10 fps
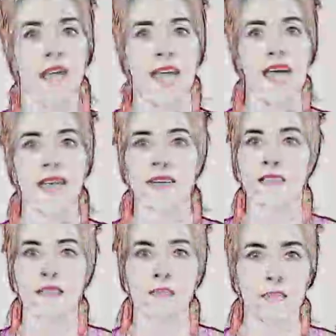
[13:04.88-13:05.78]
and
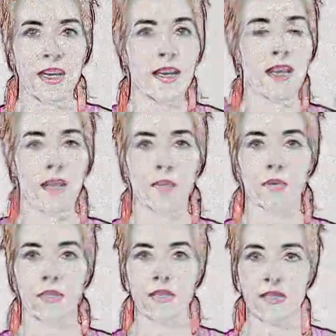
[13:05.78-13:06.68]
being able
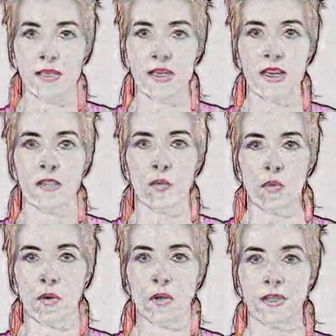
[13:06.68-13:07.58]
to see the
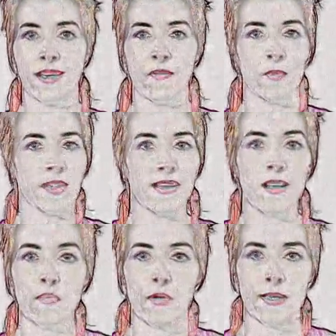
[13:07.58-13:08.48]
world with
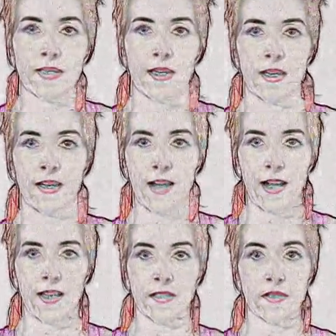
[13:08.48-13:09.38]
unprecedented
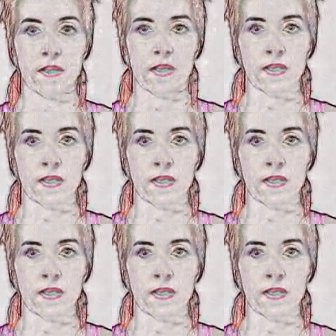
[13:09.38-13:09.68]
eyes,